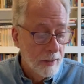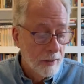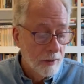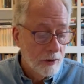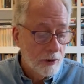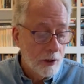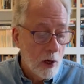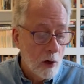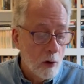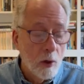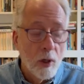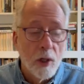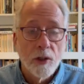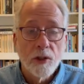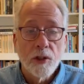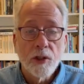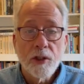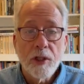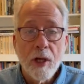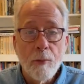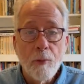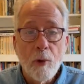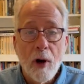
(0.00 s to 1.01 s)
So to
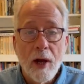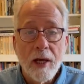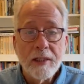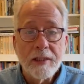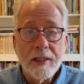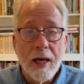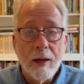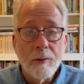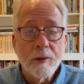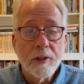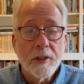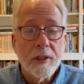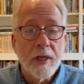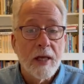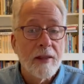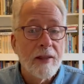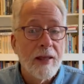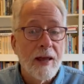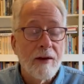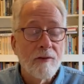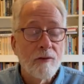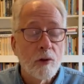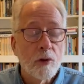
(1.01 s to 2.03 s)
summarize, I would say
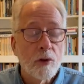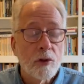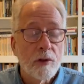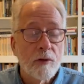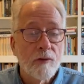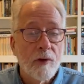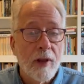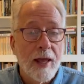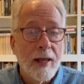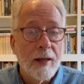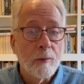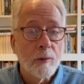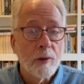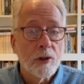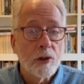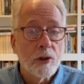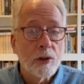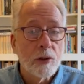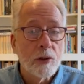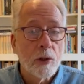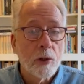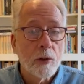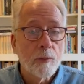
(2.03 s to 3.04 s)
the evolution of
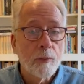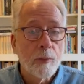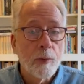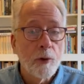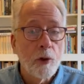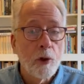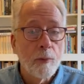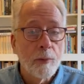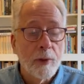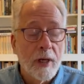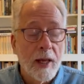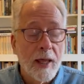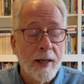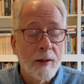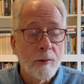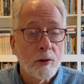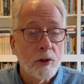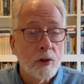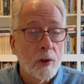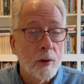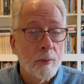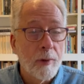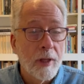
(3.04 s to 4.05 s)
language to human
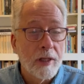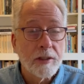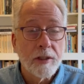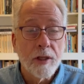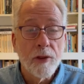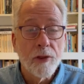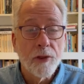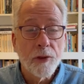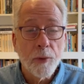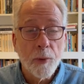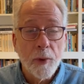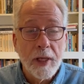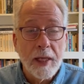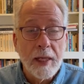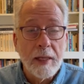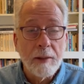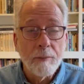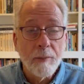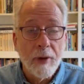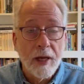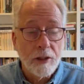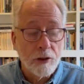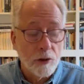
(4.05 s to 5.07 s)
language took place in three
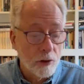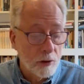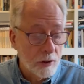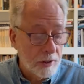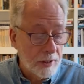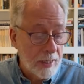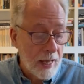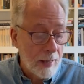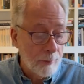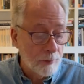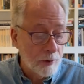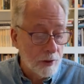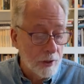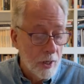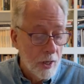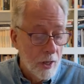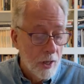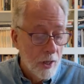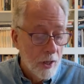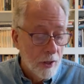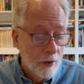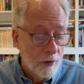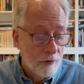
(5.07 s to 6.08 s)
major steps.
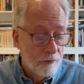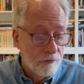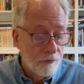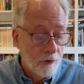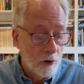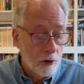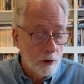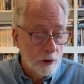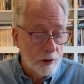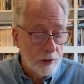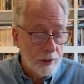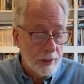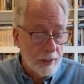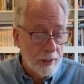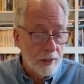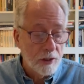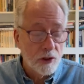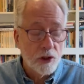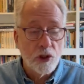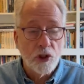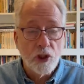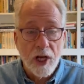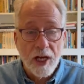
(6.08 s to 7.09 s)
The first
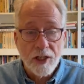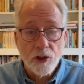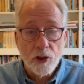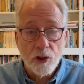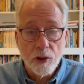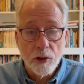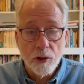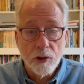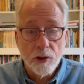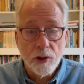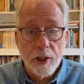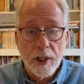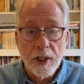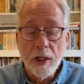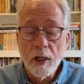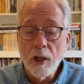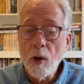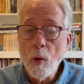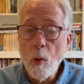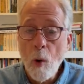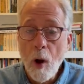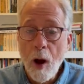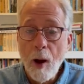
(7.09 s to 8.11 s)
is gestures in a
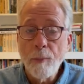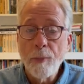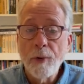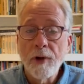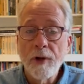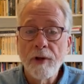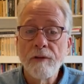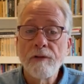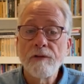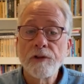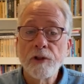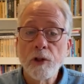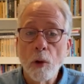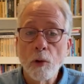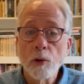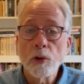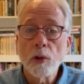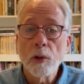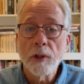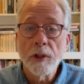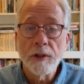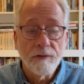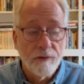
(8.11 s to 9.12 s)
cooperative
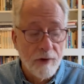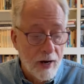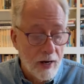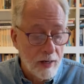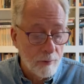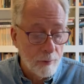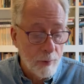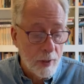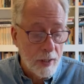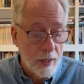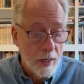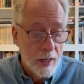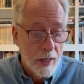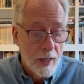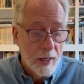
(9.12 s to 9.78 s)
social environment.